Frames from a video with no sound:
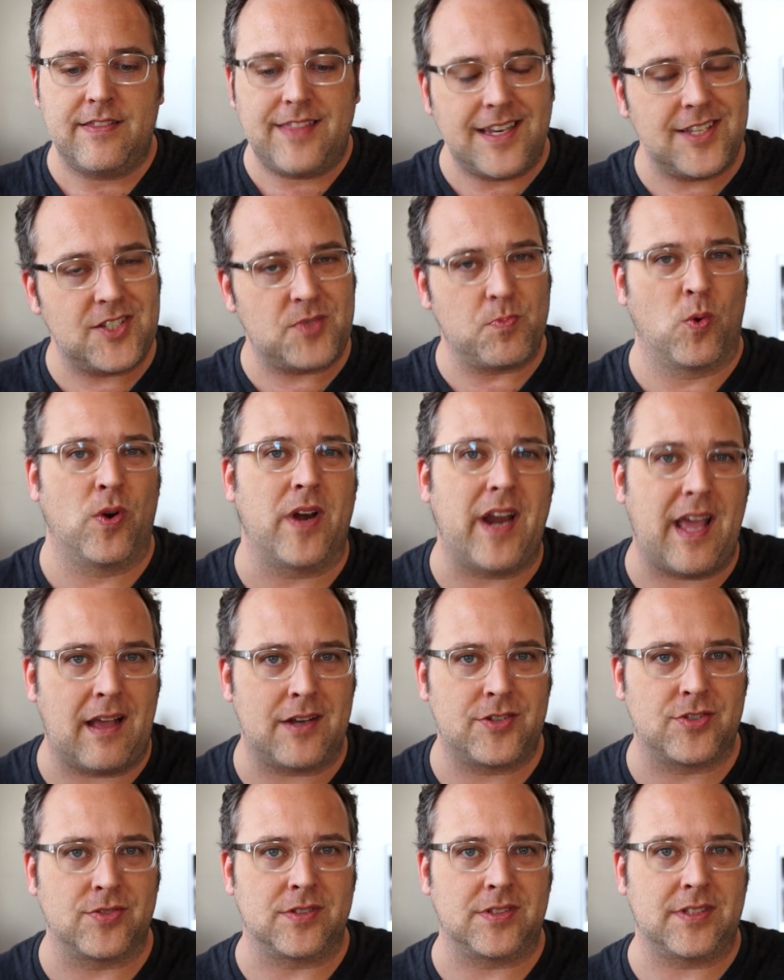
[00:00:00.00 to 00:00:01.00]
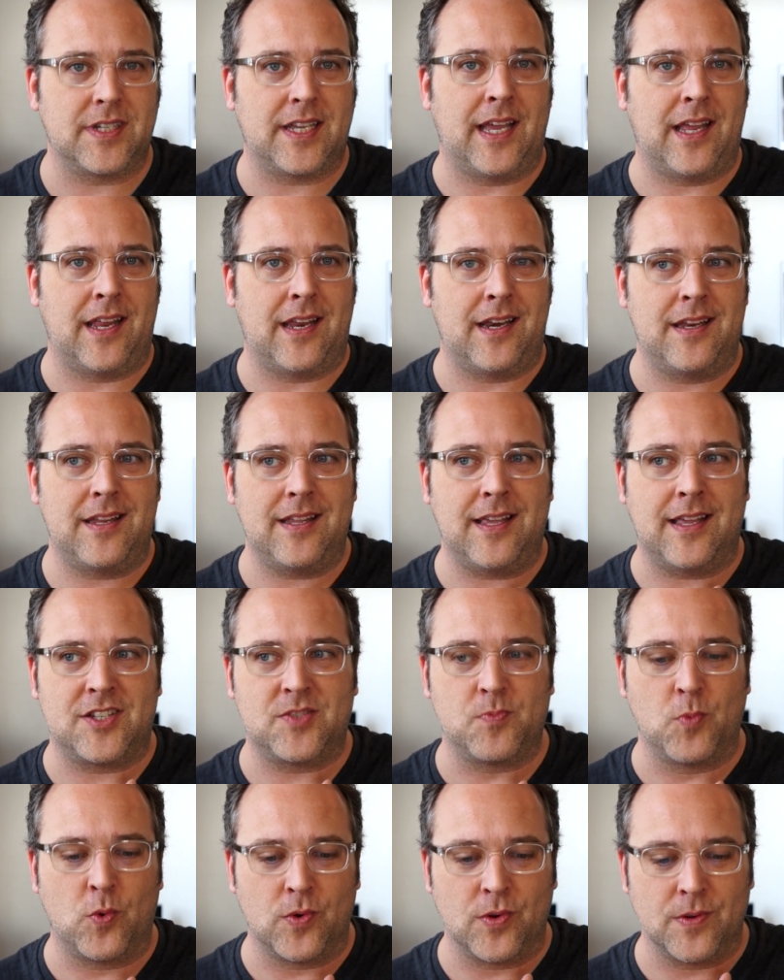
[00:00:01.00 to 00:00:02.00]
Then it's more natural and
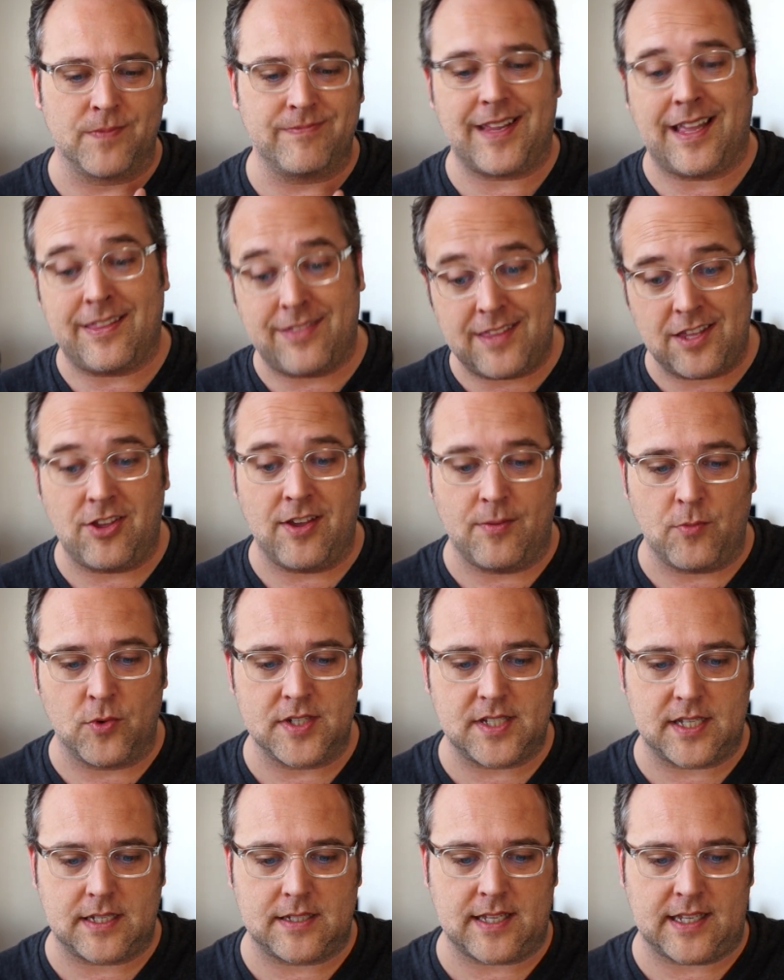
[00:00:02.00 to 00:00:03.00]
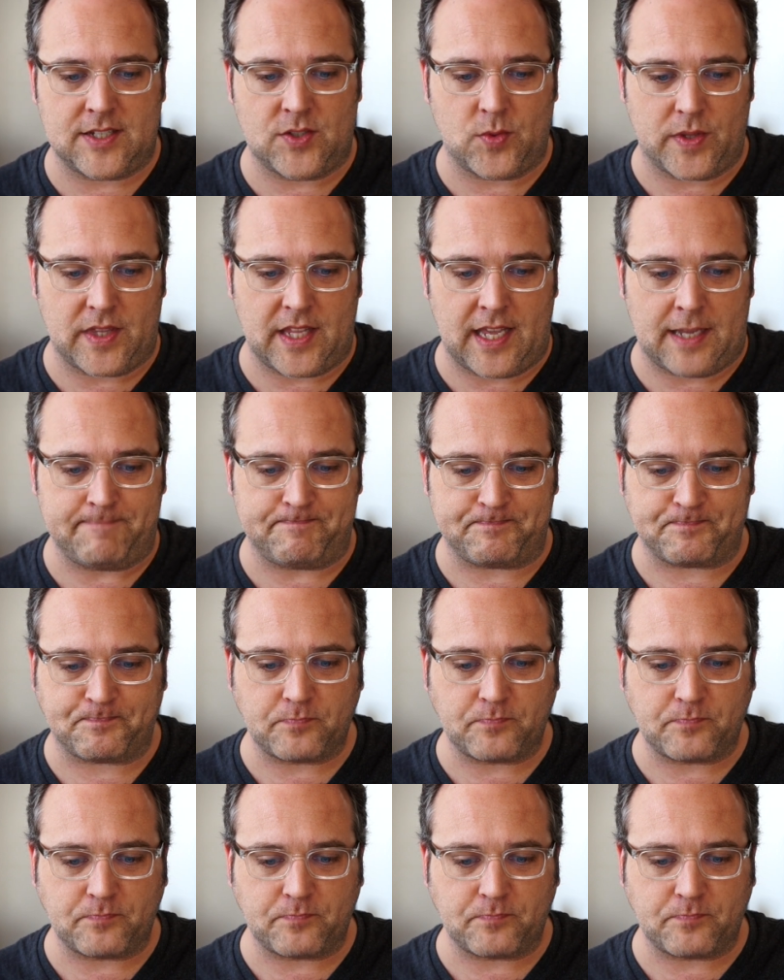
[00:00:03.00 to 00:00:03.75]
it's more, I think you have more success with that.